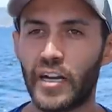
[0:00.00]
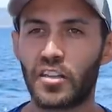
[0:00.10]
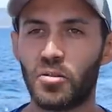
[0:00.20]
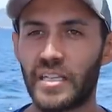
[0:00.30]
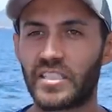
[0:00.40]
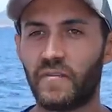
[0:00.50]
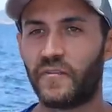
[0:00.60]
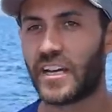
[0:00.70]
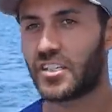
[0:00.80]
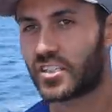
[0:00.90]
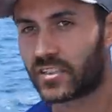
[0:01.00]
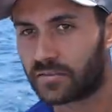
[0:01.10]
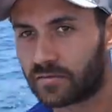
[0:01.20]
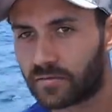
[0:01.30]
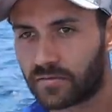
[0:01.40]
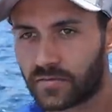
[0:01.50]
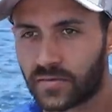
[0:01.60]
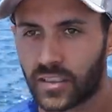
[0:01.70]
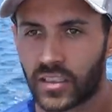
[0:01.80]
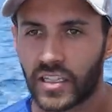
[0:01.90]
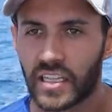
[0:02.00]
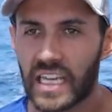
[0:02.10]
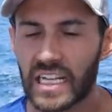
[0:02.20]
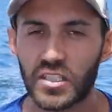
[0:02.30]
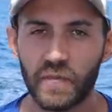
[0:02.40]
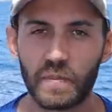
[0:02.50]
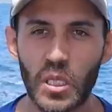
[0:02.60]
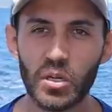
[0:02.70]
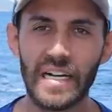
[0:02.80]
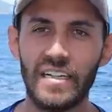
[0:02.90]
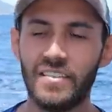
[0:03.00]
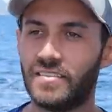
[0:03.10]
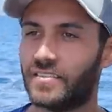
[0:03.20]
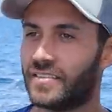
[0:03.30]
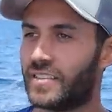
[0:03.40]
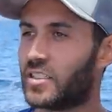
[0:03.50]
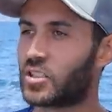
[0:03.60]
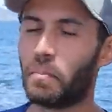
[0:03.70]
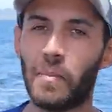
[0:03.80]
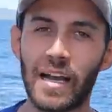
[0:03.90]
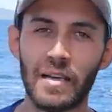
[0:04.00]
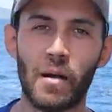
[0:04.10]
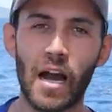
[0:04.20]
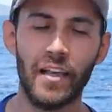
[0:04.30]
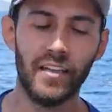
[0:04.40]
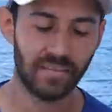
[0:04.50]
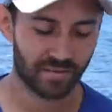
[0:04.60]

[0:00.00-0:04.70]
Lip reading: ready to eat some fish, catch some tuna, some mahi-mahi.